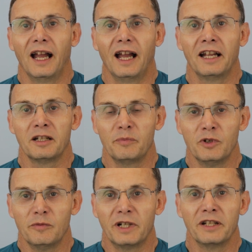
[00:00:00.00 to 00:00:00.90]
And I
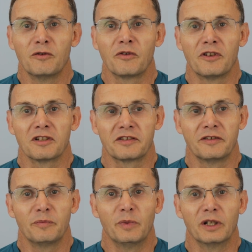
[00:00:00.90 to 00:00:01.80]
bought my North
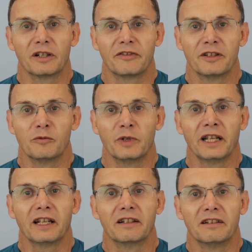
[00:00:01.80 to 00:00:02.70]
Oxford book for the
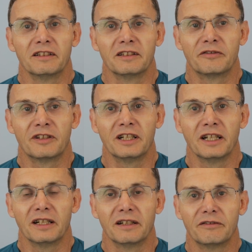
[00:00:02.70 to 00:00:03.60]
week on
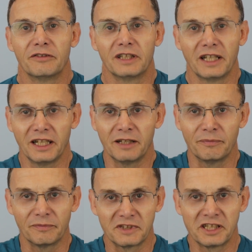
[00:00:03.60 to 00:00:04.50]

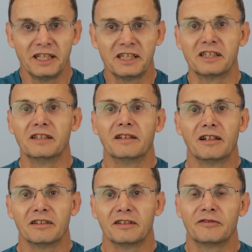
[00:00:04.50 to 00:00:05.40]
the season
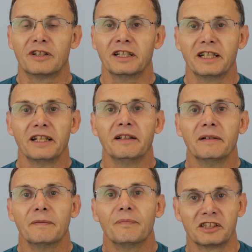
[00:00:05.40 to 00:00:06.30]
on the Friday.
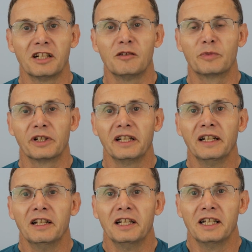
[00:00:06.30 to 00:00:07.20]
Charlbury
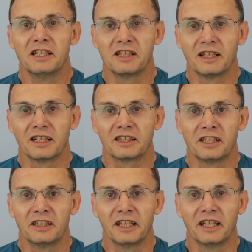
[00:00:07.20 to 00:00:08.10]
is a little
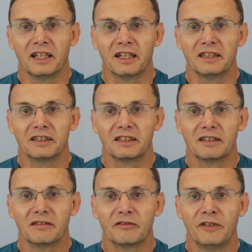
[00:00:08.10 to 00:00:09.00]
tiny
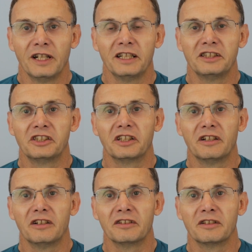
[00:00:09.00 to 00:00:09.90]
village
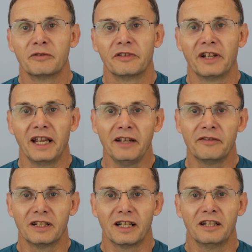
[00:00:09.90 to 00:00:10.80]
on the River
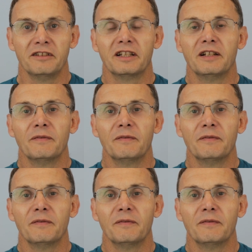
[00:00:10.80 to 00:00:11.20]
Evenlode,